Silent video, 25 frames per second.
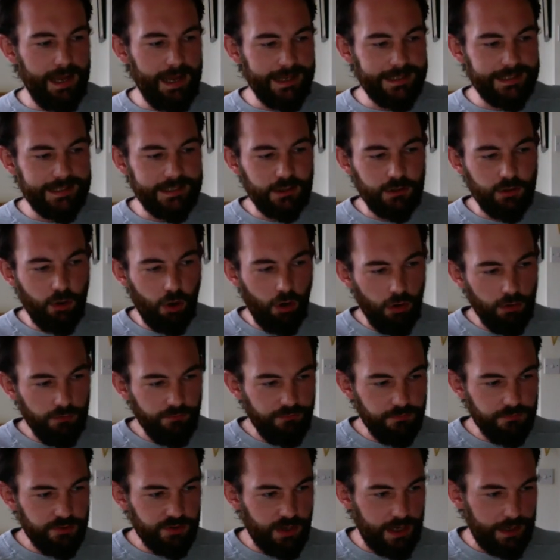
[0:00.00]
it's gone
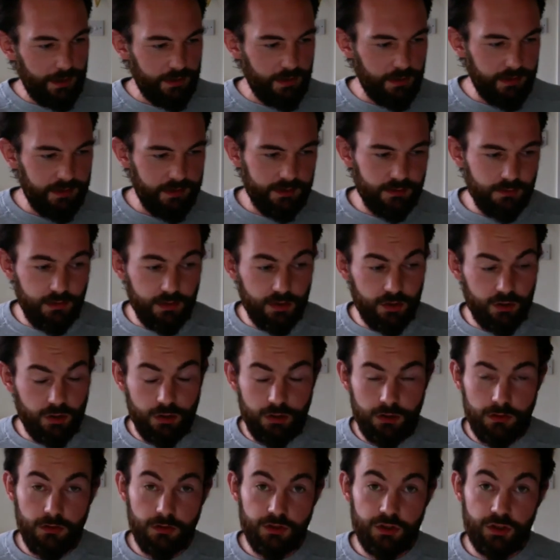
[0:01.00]
from strength
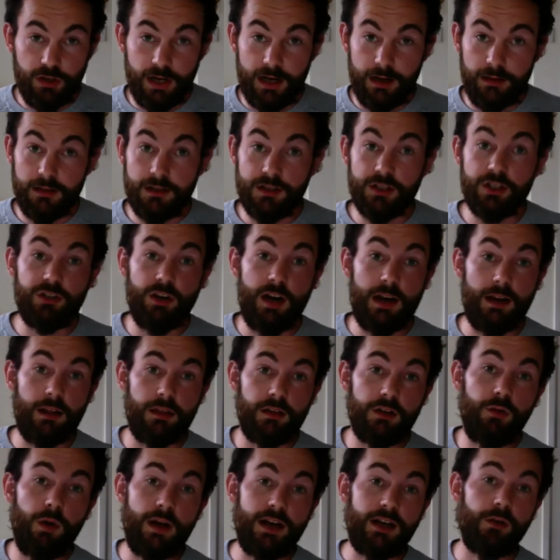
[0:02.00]
to
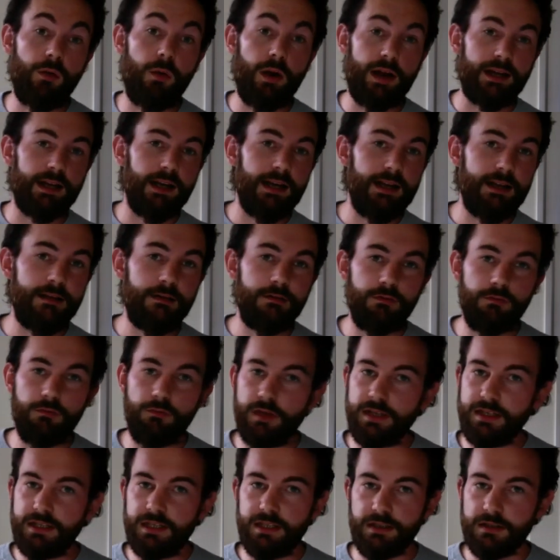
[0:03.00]
strength quite quickly,
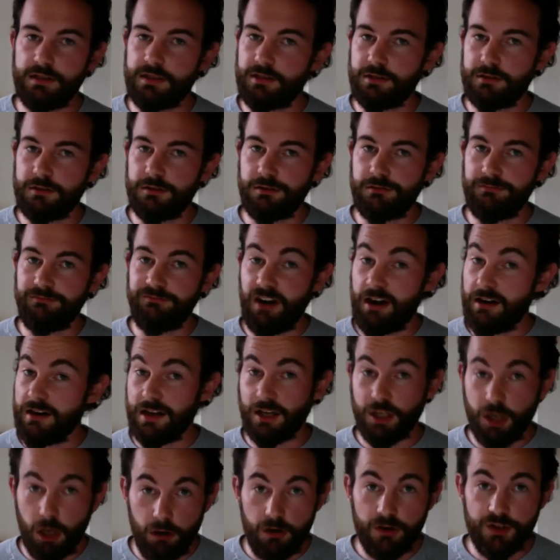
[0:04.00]
which is
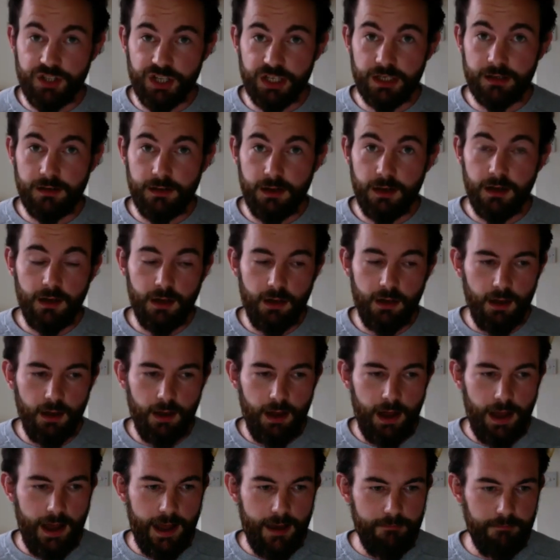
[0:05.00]
very encouraging,
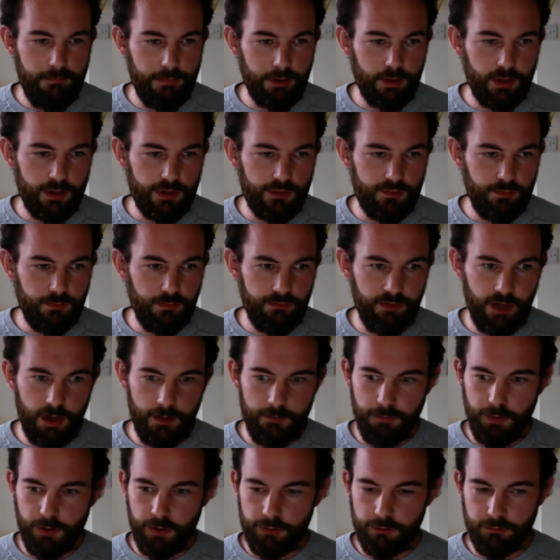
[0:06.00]
because we've
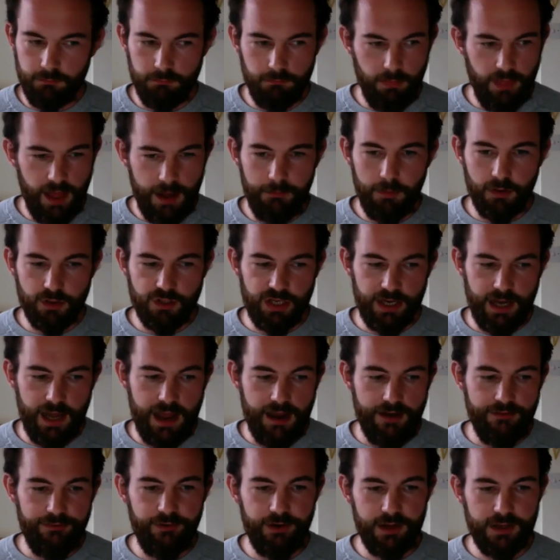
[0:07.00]
not put that much
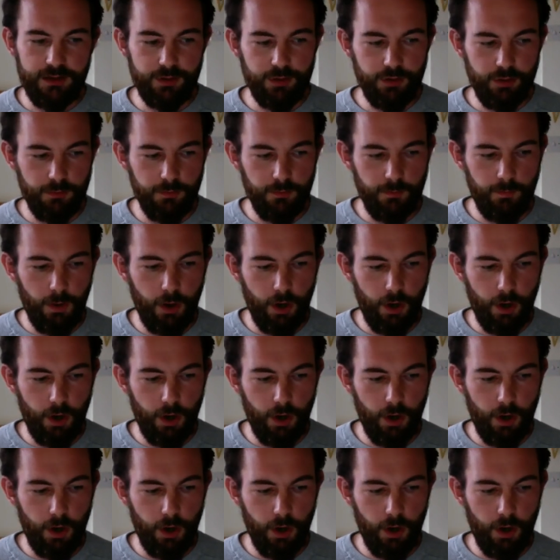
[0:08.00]
effort into it.